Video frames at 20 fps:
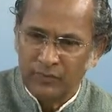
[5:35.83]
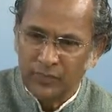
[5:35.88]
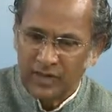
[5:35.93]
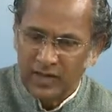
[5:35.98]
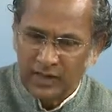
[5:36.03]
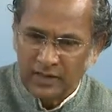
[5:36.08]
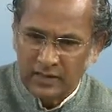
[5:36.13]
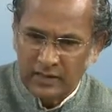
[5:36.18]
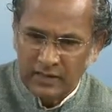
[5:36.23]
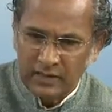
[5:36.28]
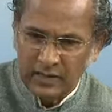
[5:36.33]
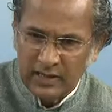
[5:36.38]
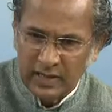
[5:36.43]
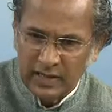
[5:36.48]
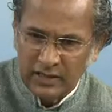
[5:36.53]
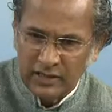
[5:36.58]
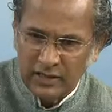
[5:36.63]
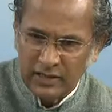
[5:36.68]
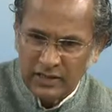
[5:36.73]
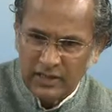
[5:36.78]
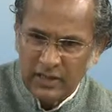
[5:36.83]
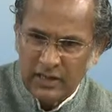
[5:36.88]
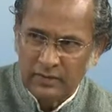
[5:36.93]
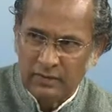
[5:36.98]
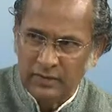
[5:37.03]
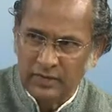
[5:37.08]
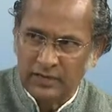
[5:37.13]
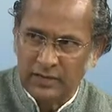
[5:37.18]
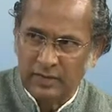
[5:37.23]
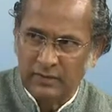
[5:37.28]
and the direction he
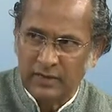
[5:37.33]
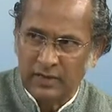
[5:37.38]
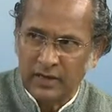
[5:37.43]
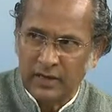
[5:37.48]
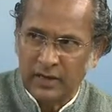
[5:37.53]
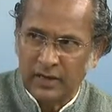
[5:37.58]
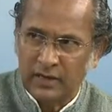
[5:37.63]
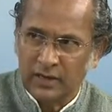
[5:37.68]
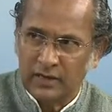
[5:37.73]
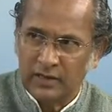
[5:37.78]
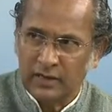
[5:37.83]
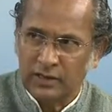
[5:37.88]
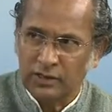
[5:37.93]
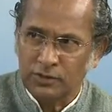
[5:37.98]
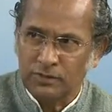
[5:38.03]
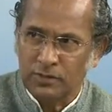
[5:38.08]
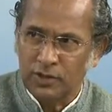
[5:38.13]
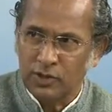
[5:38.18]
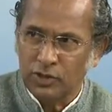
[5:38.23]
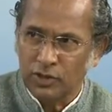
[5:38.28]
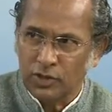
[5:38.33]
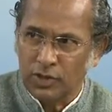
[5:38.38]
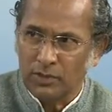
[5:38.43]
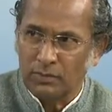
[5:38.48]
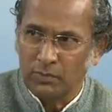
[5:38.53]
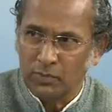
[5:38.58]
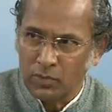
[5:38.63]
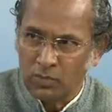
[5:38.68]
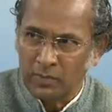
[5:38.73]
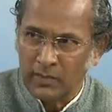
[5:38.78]
was giving the spiritual
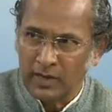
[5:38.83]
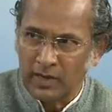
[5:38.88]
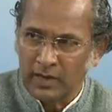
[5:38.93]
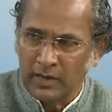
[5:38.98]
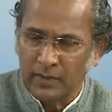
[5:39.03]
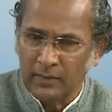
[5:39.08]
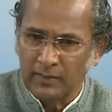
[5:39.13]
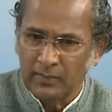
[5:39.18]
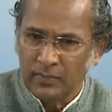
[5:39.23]
movement,